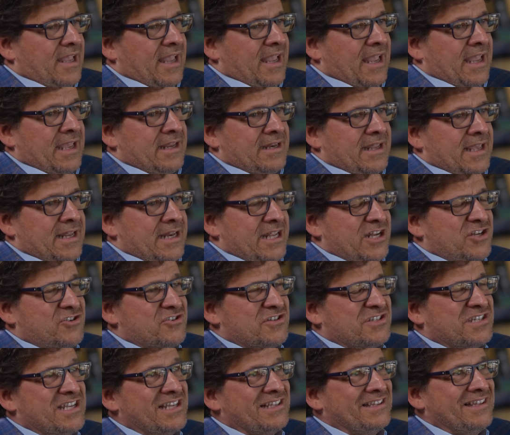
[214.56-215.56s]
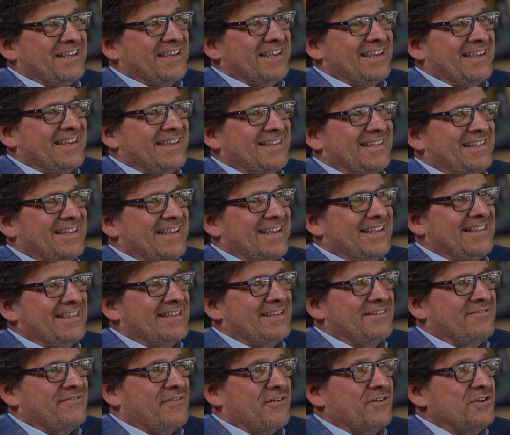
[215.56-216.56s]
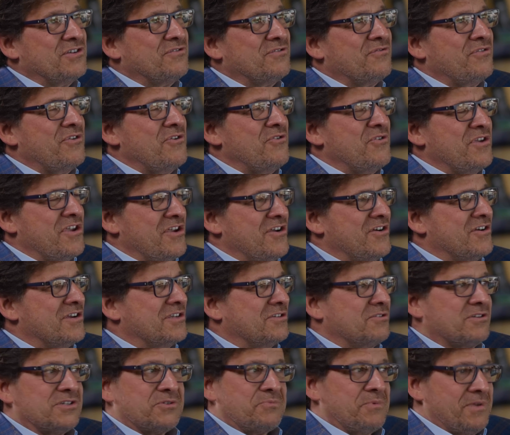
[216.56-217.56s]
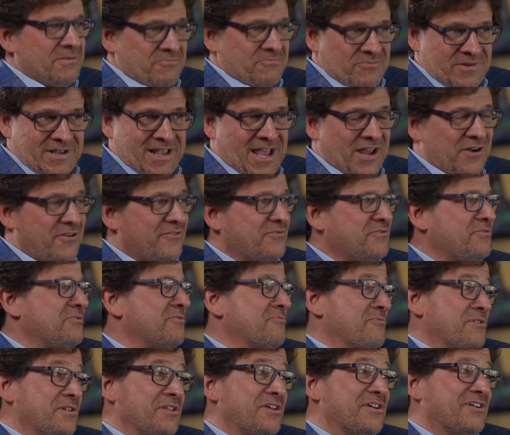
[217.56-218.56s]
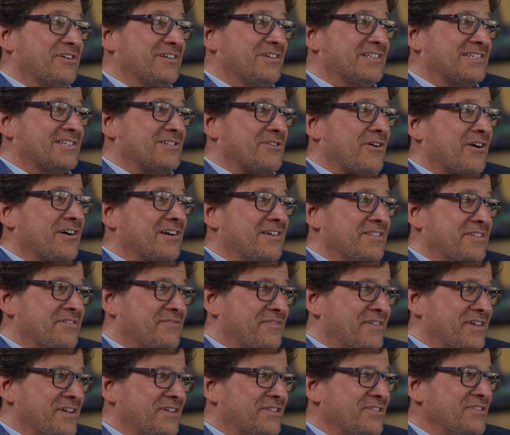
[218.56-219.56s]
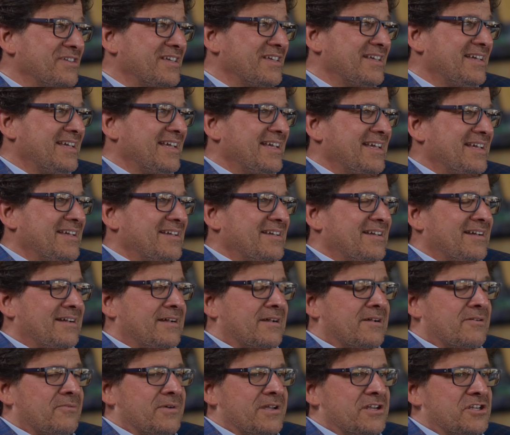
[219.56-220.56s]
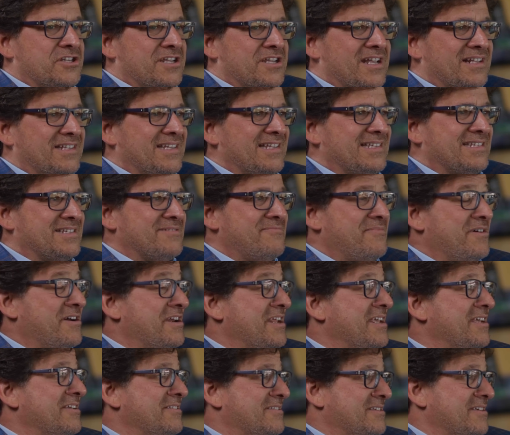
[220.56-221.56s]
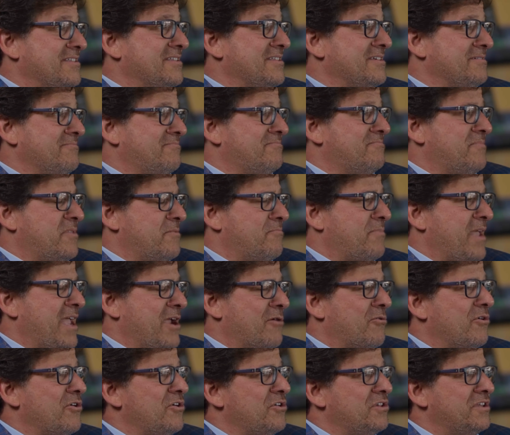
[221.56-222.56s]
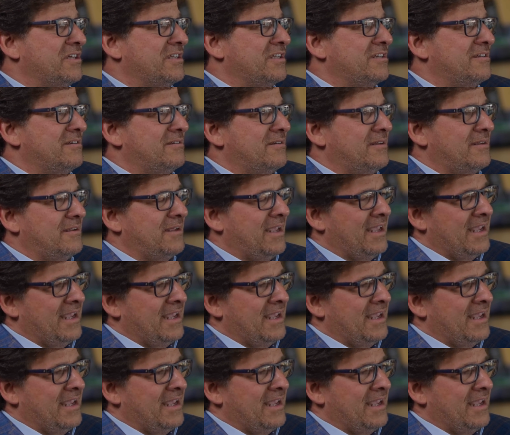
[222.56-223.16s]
And interestingly, in the first few years, because we got off to a really good start on the field, we injected some money into the payroll and